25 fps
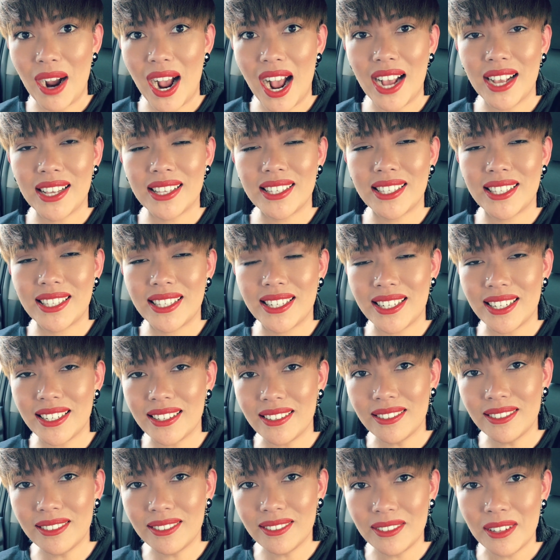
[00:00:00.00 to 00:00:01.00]
I
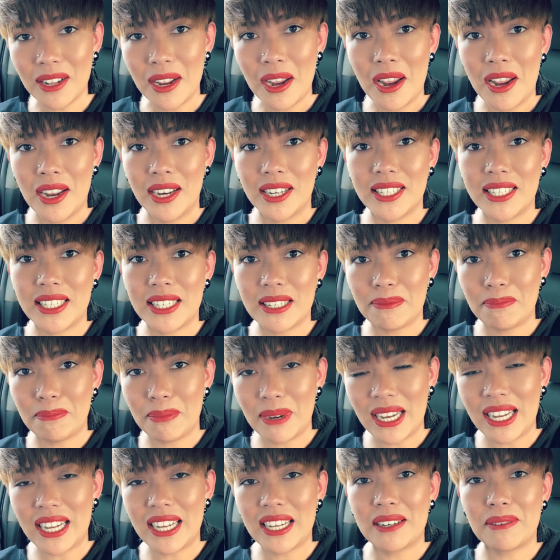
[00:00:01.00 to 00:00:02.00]
still
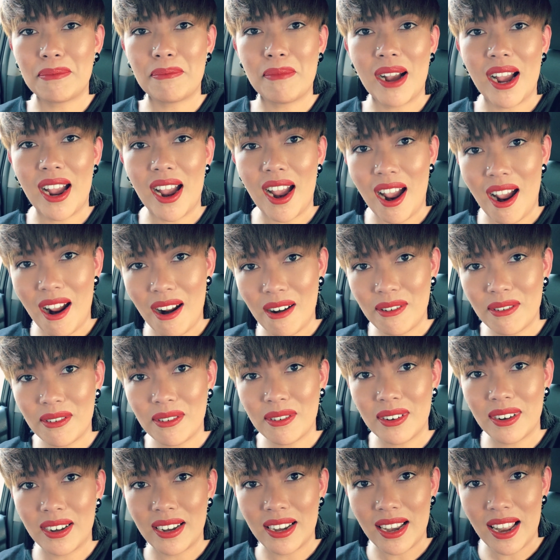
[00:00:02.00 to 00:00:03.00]
deplete my
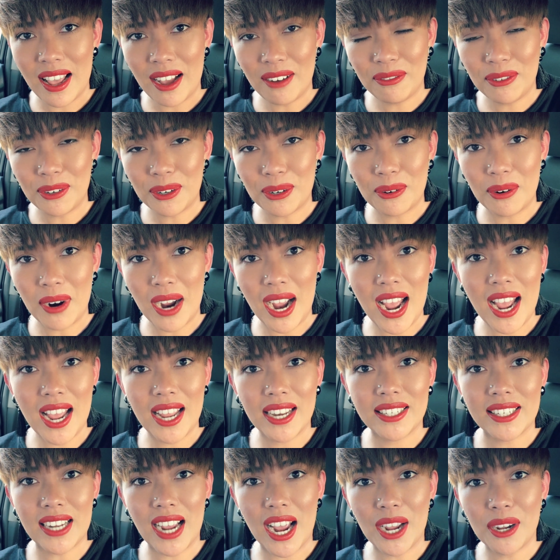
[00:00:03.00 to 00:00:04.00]
iron level,
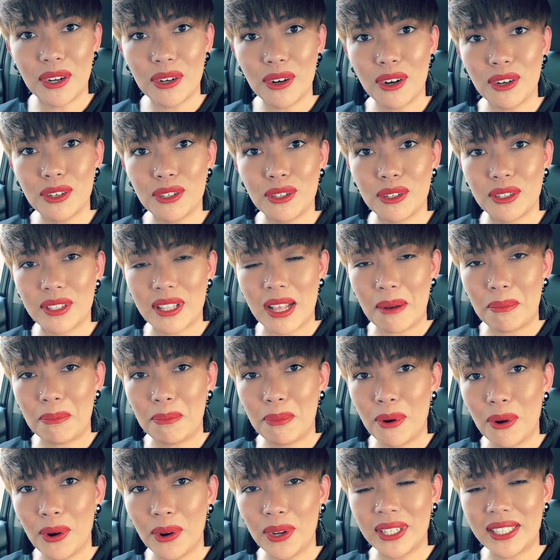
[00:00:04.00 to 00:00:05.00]
and I got to that
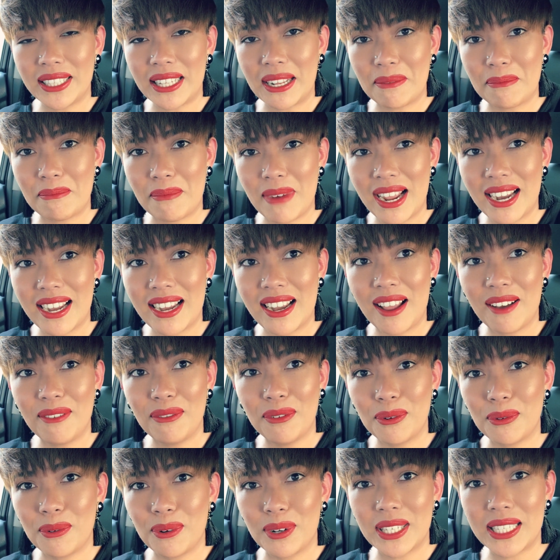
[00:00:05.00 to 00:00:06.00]
point that my
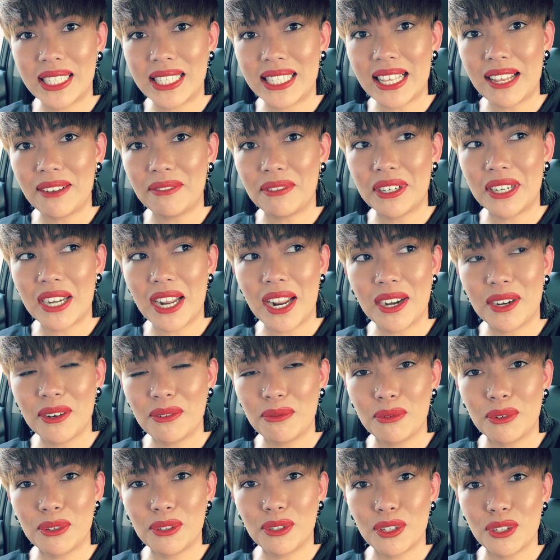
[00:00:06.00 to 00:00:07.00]
level was 7, and it
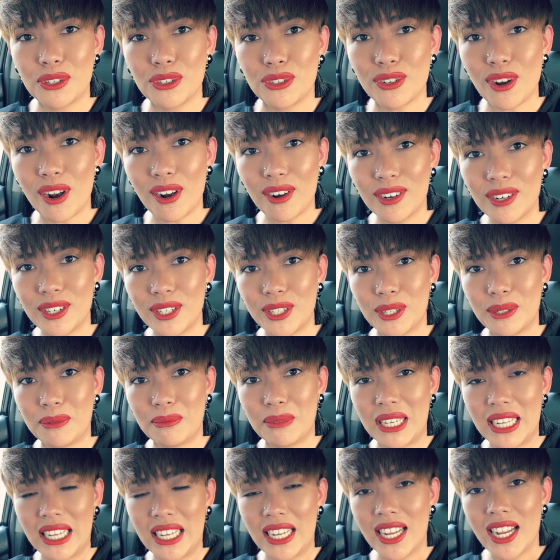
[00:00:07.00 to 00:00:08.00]
was a shocker to
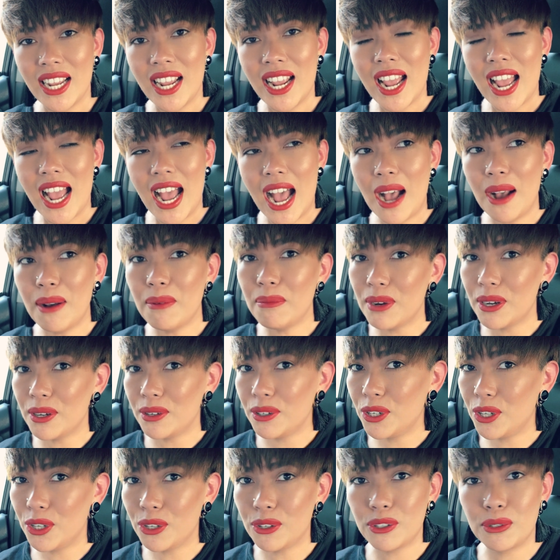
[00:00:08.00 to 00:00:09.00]
me. I'm a
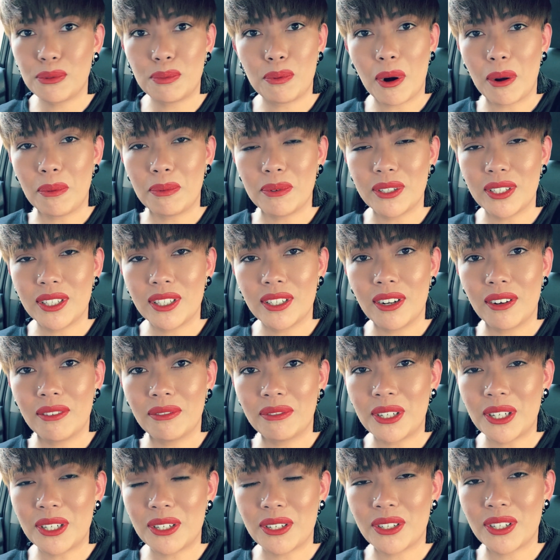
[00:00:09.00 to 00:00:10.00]
huge proponent
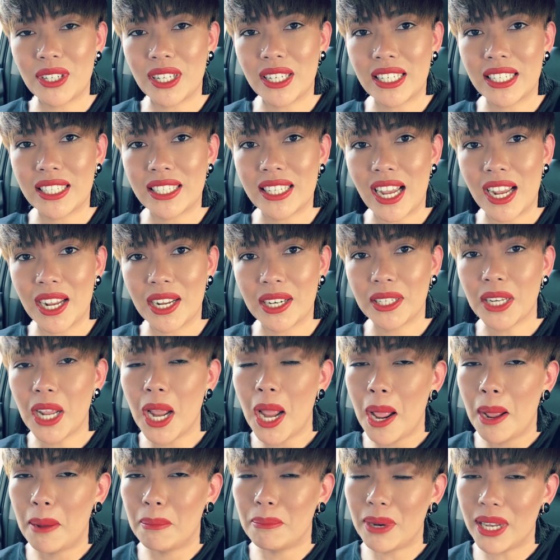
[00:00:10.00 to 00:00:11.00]
of ketogenic diet,
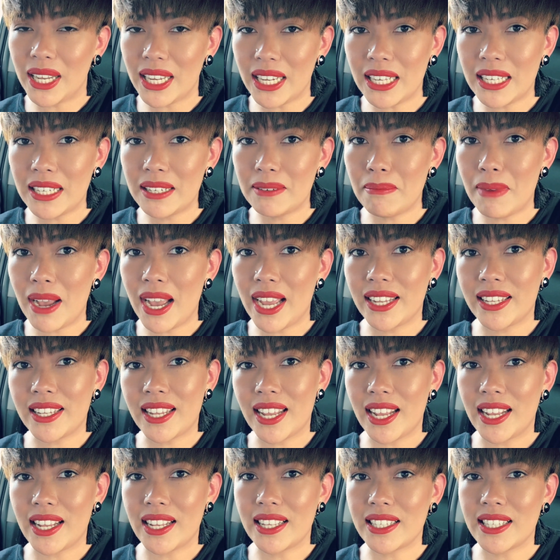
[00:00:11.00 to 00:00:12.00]
but in my
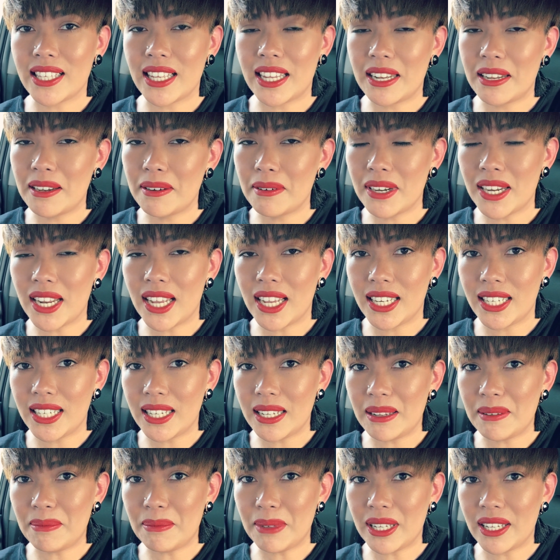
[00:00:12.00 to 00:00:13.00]
case, in
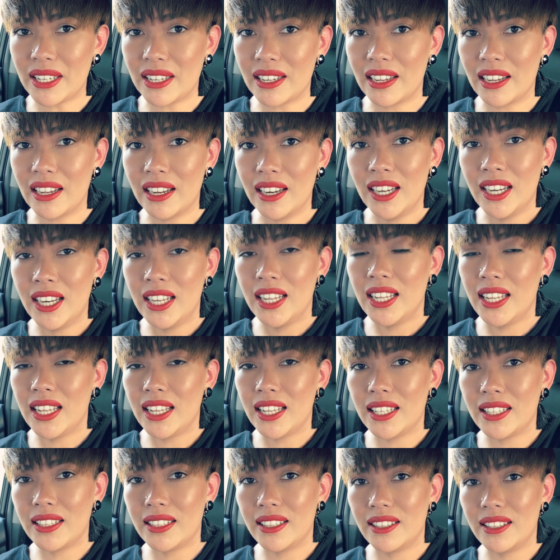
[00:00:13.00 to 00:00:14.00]
anemia,
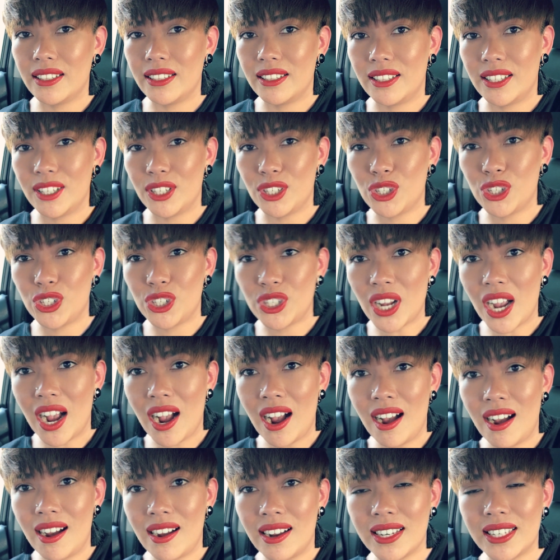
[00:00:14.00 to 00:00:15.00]
the
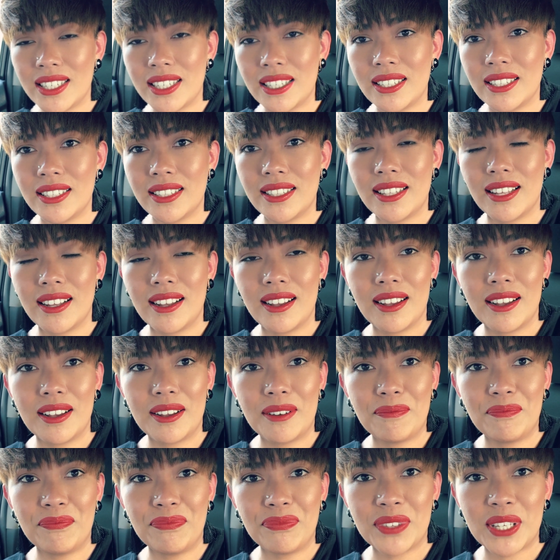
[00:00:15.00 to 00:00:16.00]
shot,
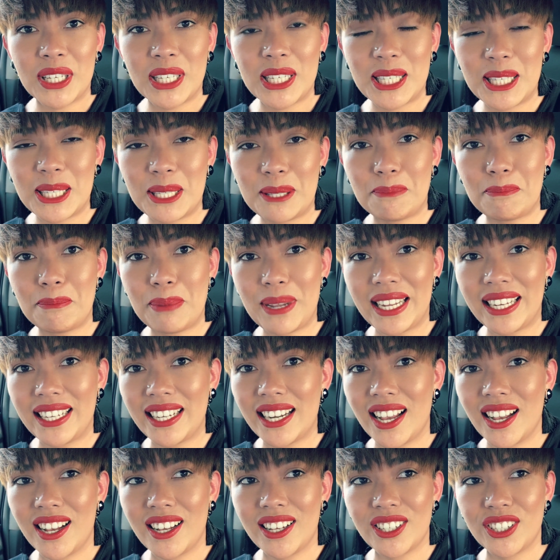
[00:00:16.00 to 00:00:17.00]
the
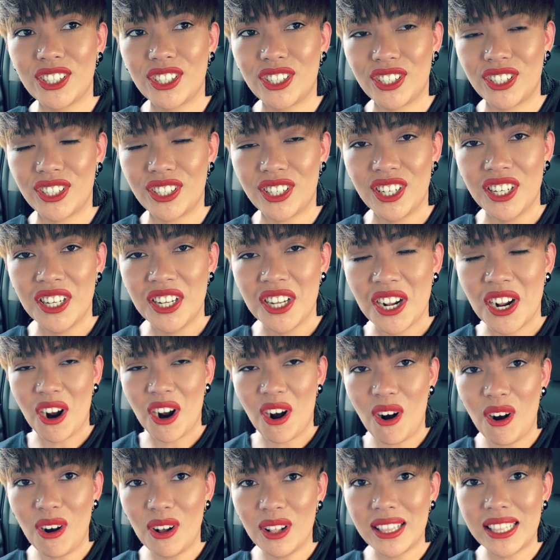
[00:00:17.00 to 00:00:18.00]
spinach,
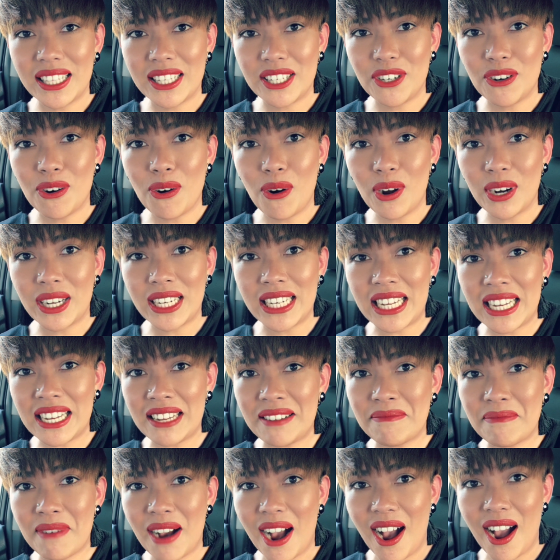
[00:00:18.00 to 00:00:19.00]
all the
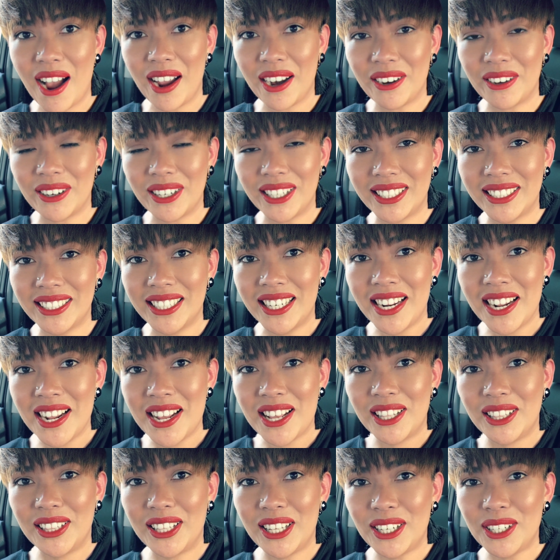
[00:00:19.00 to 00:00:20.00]
non-heme iron,
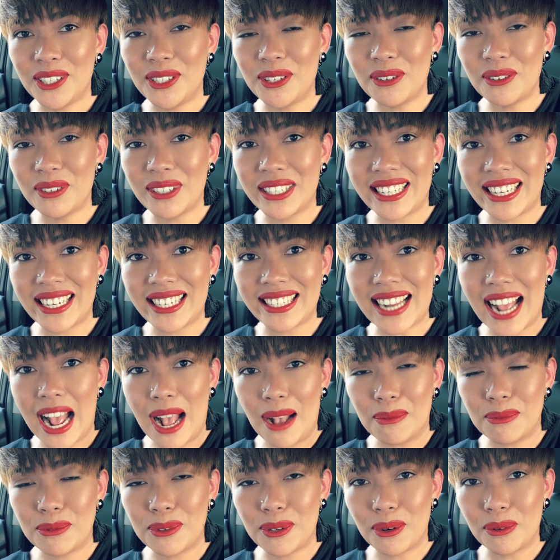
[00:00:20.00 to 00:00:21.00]
they don't get
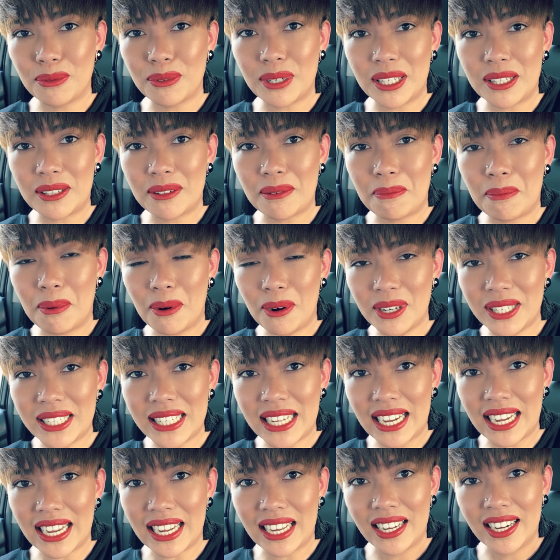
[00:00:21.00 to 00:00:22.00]
absorbed in the
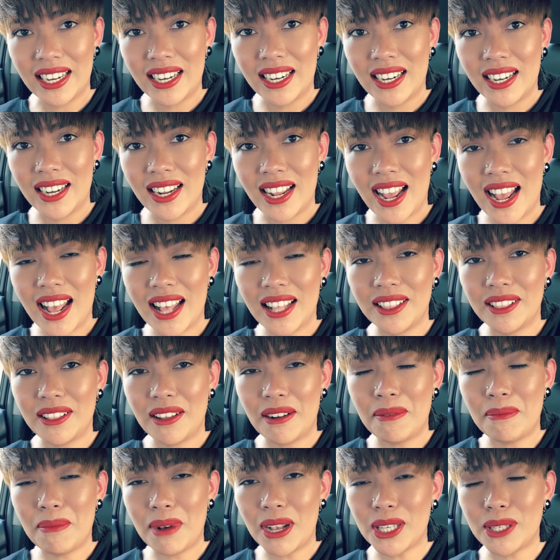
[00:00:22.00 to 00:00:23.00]
body, and
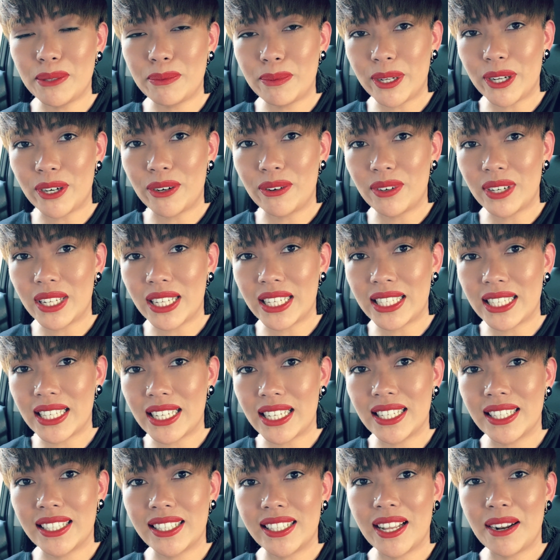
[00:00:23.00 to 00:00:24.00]
there must be a
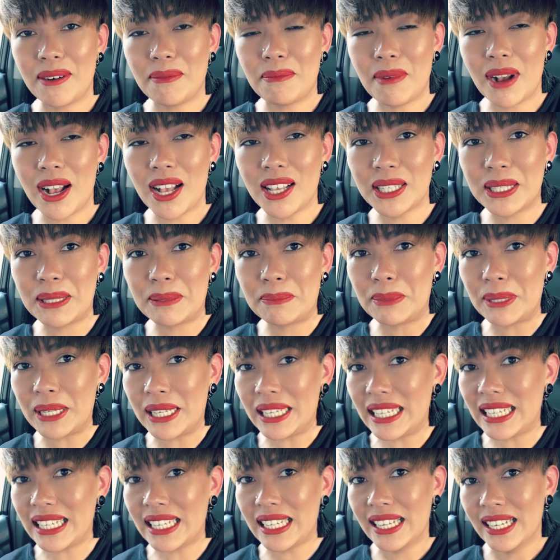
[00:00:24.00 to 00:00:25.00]
reason. There must
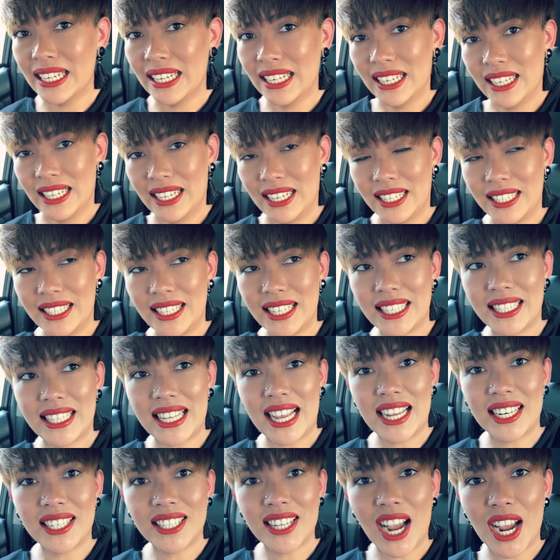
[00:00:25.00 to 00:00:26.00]
be this
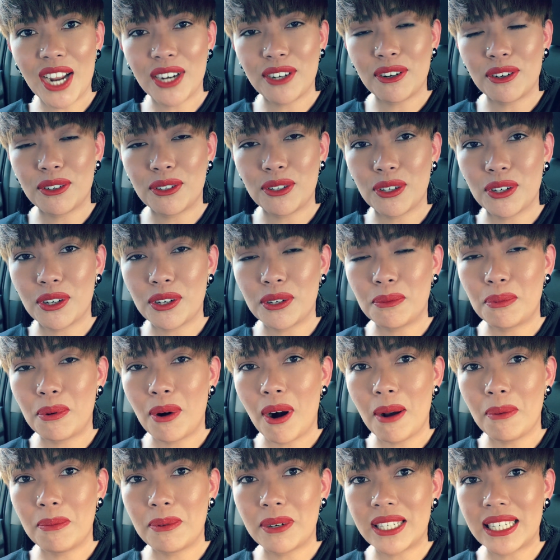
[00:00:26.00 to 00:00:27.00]
anti-nutrient
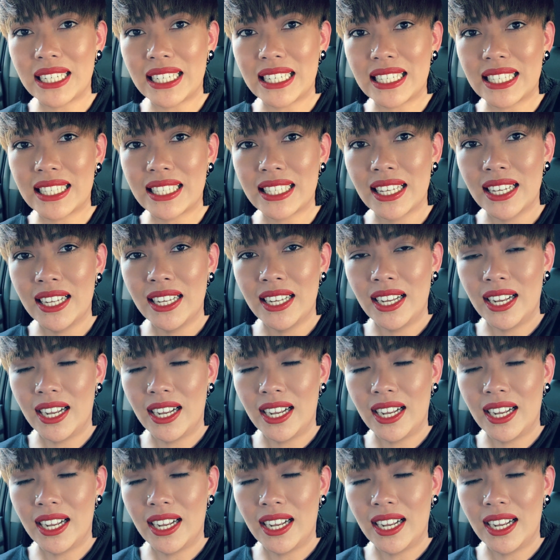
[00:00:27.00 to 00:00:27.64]
properties.